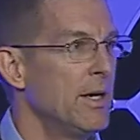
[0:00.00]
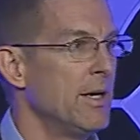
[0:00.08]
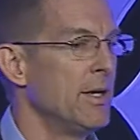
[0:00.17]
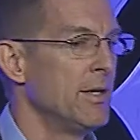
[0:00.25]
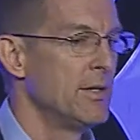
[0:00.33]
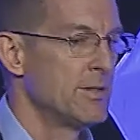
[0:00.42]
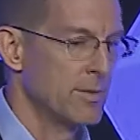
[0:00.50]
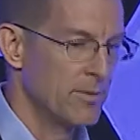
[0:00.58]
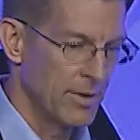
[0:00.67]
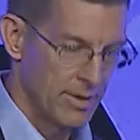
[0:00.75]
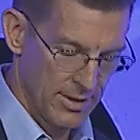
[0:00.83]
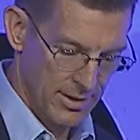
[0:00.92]
and some
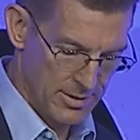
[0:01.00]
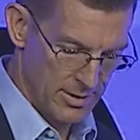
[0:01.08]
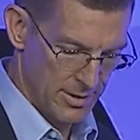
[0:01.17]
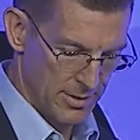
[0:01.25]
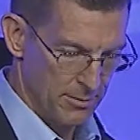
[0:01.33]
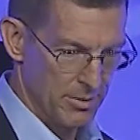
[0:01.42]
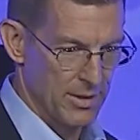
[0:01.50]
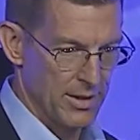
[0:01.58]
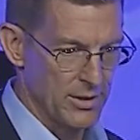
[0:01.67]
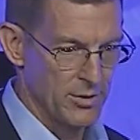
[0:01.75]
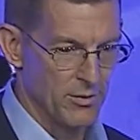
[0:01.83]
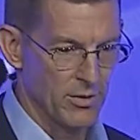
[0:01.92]
of the things that it
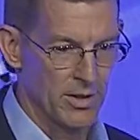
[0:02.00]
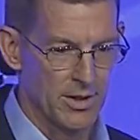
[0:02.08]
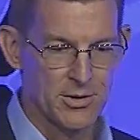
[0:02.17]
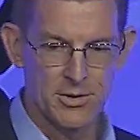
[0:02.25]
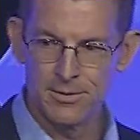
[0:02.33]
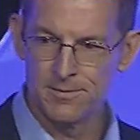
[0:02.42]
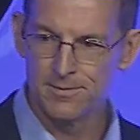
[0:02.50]
implies for us.